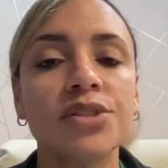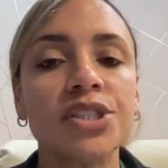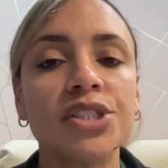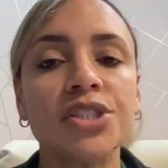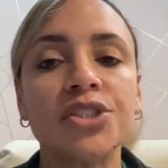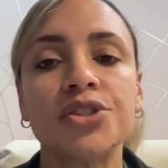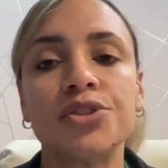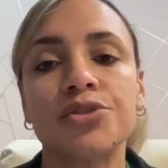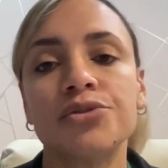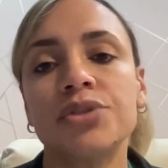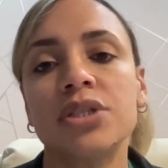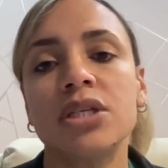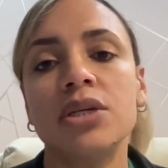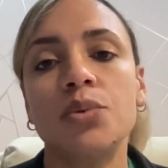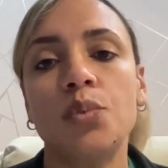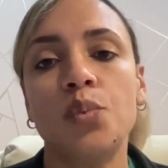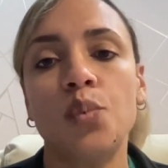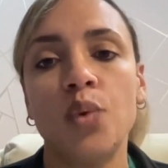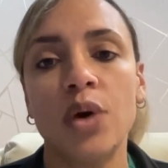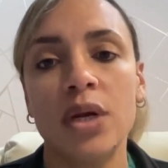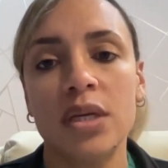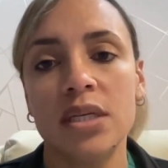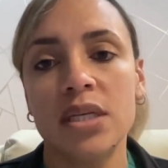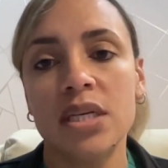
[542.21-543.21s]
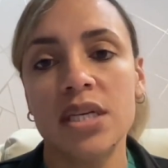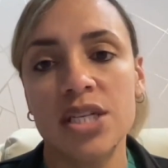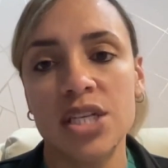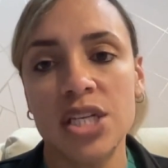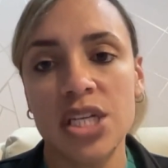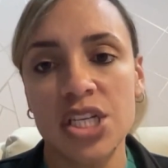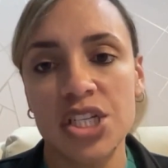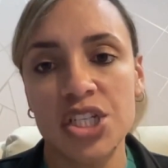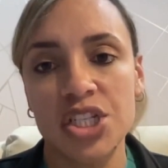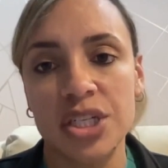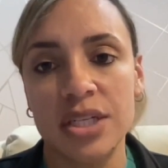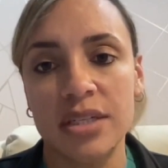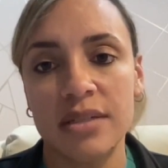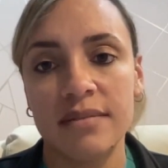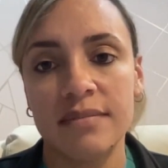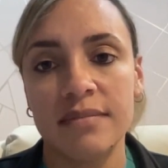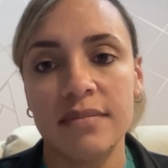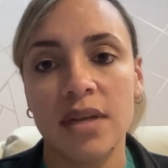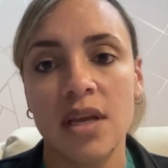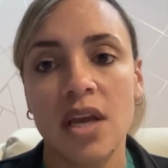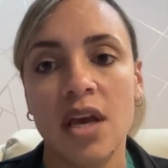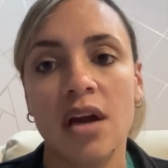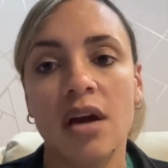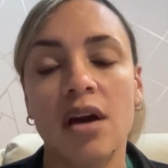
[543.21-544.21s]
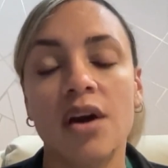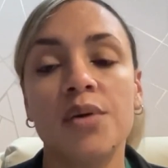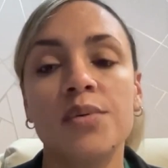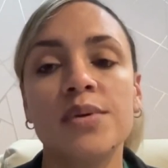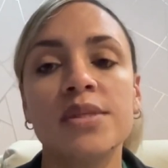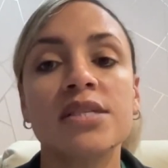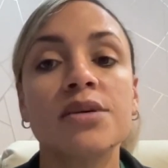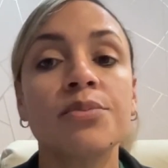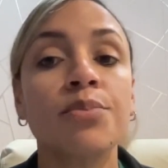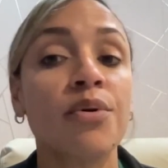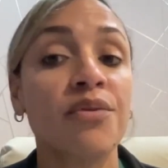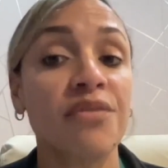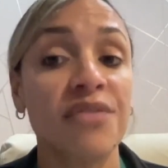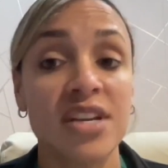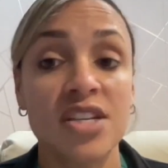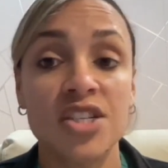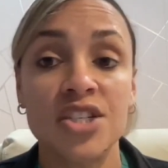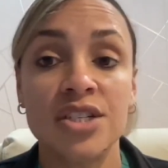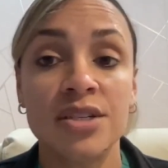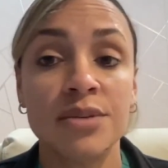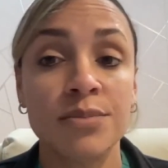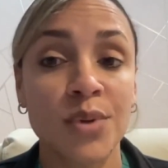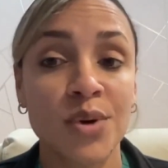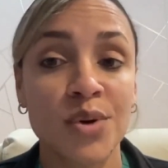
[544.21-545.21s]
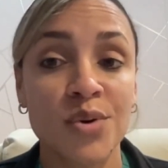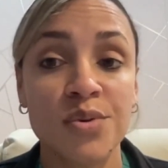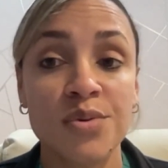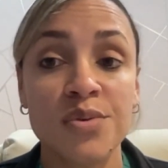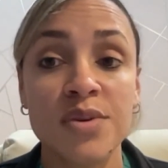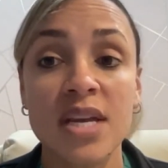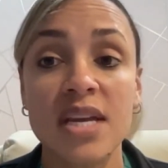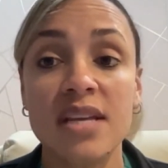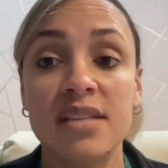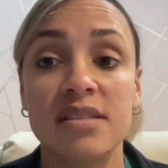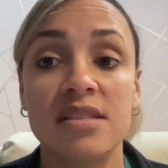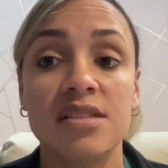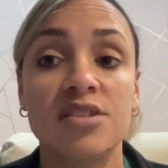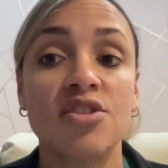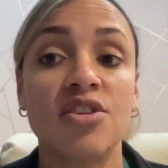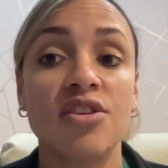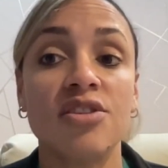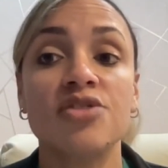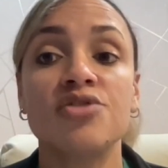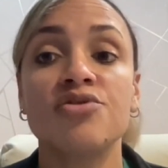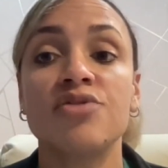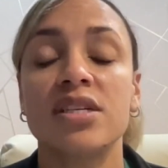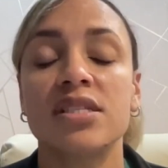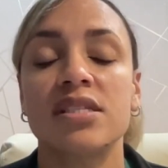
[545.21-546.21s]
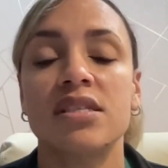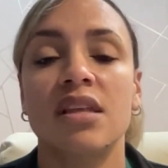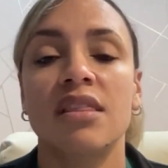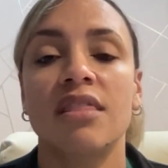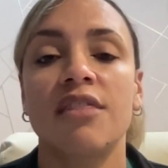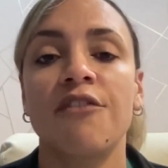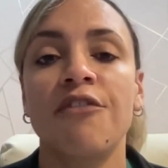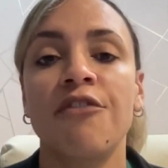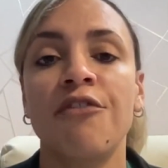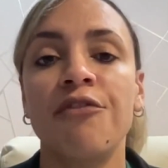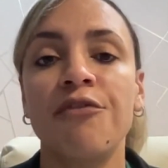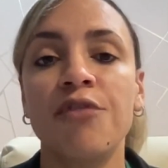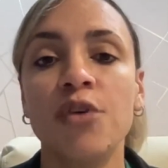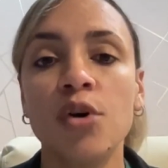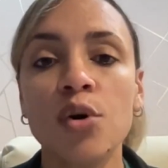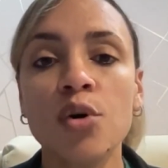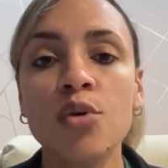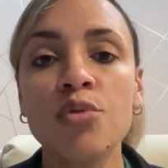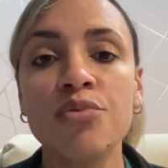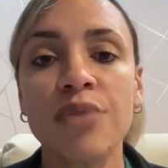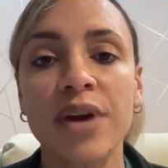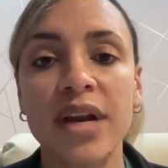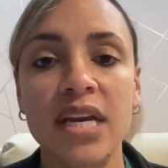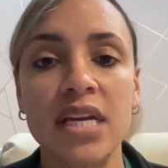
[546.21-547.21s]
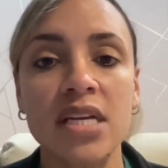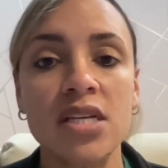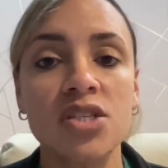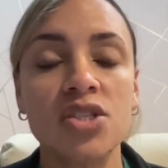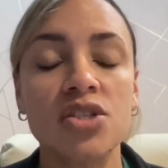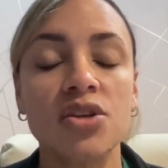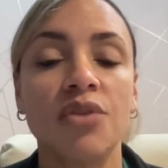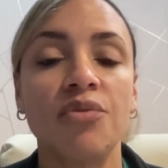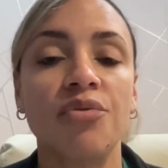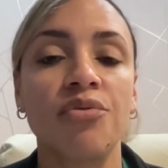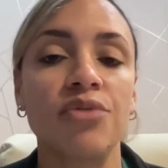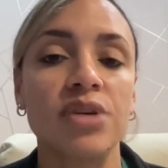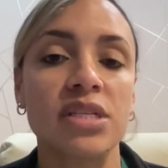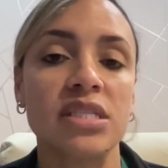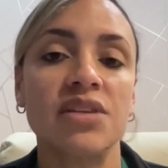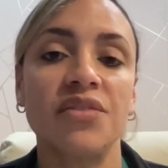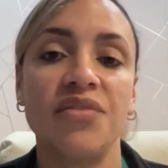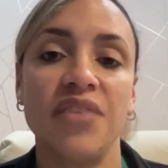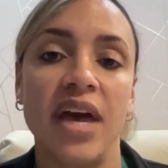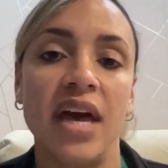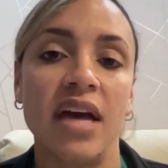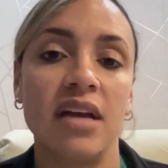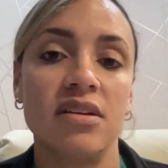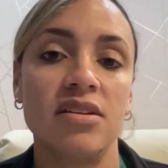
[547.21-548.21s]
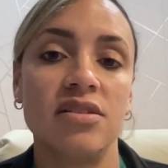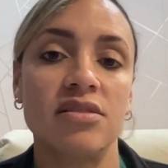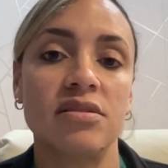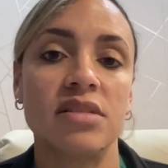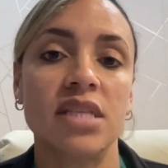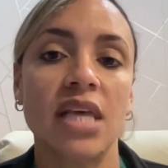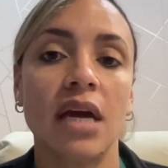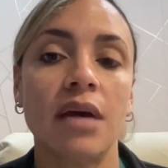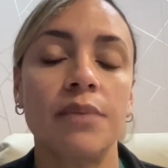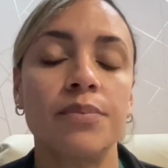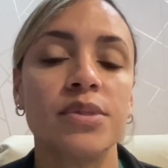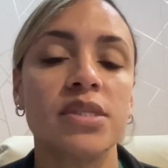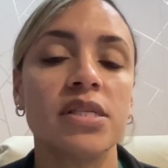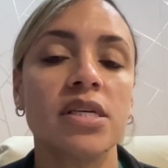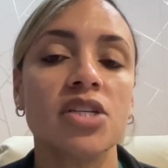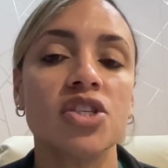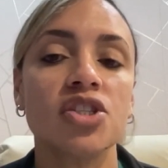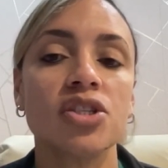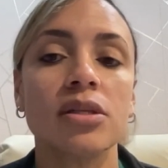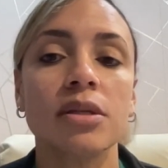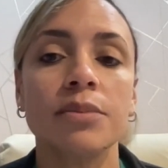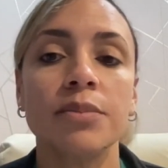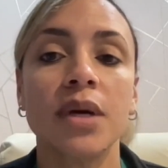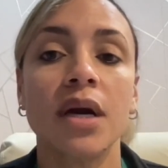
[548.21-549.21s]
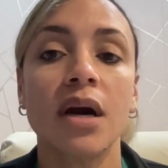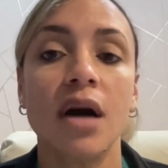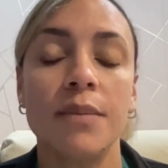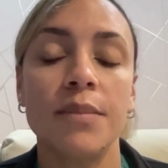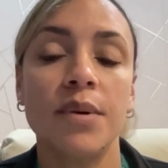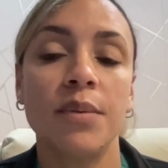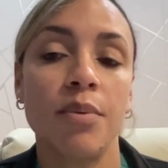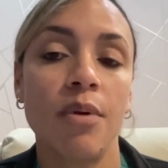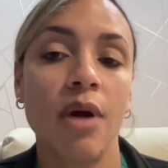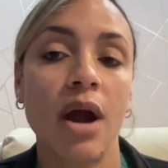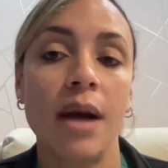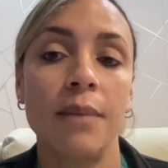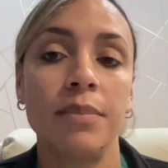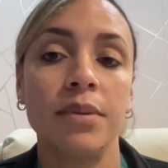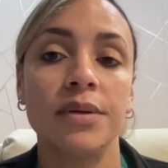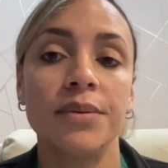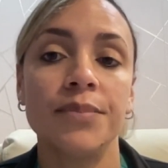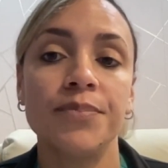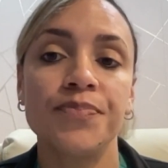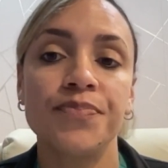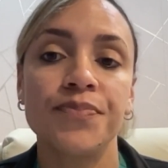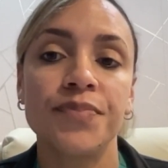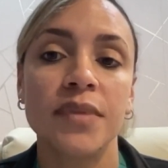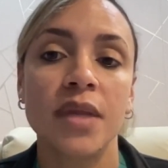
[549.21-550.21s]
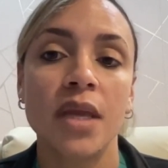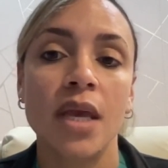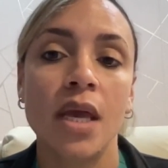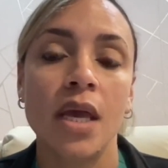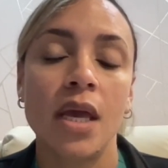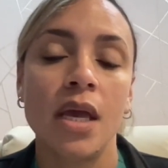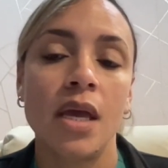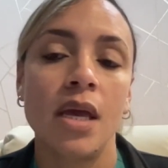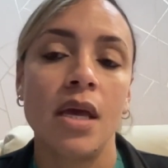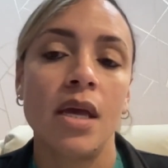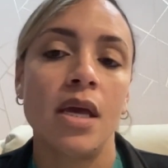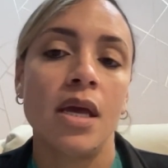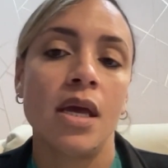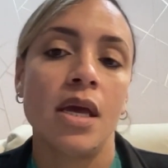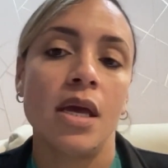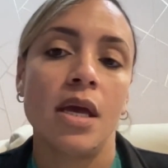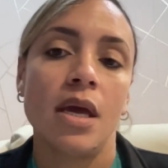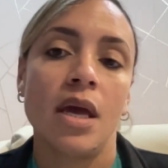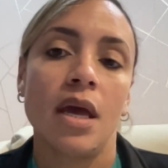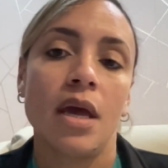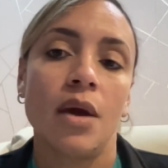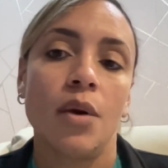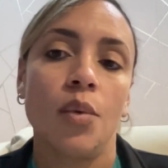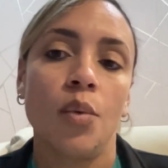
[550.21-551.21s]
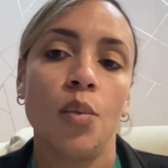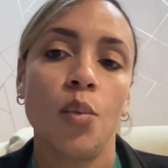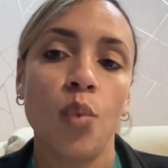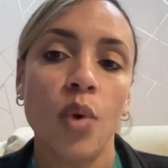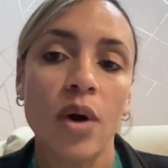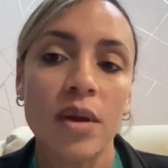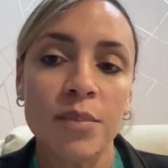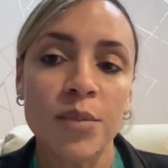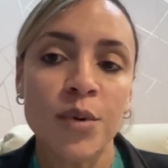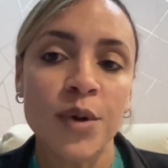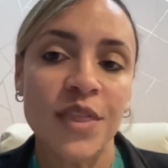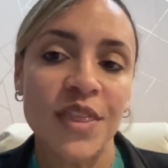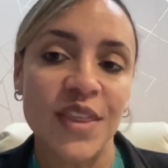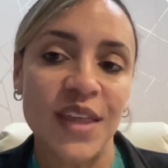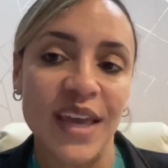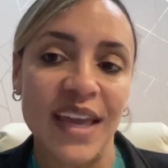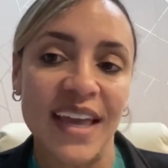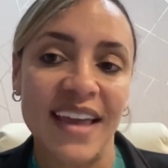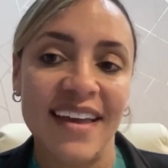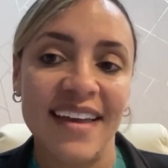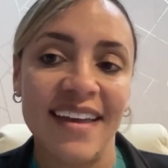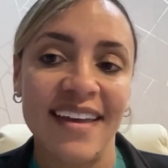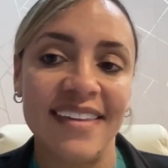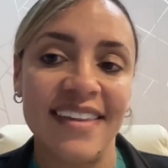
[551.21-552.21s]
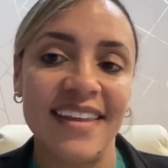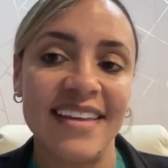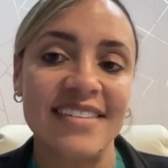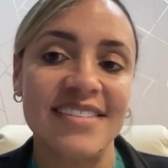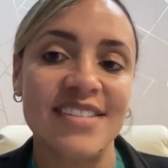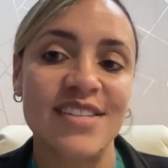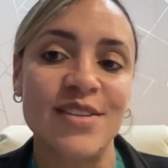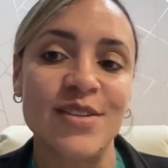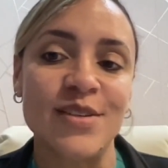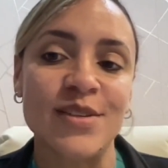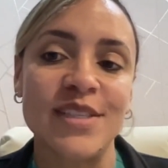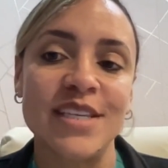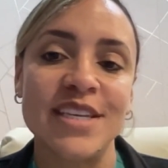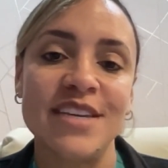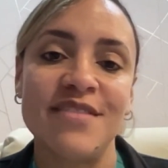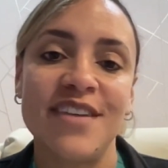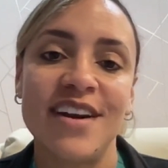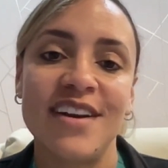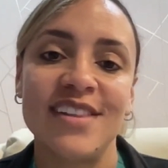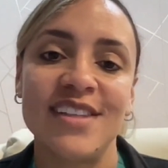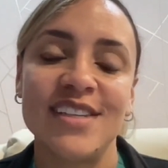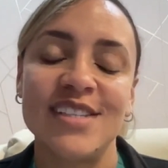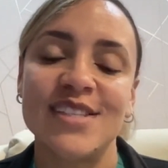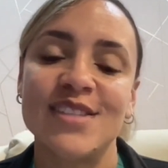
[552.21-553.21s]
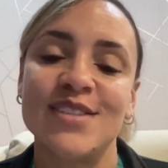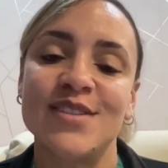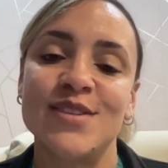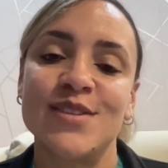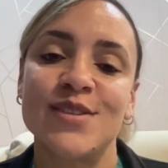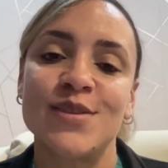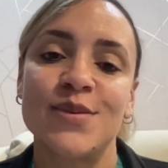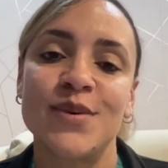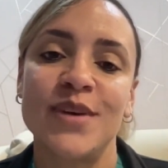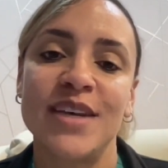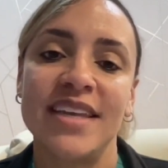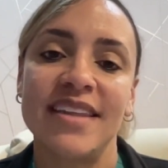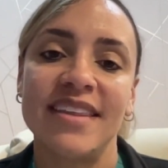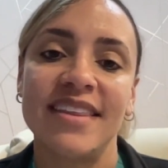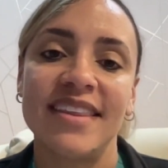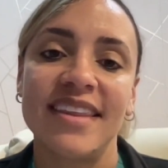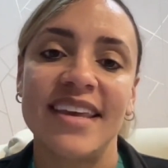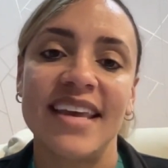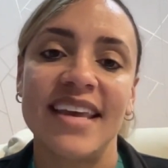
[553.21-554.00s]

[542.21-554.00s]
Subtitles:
just treat one condition. Go into prevention mode and start addressing the full range of risk factors that could potentially become a problem. One more thing I'd like to leave our listeners with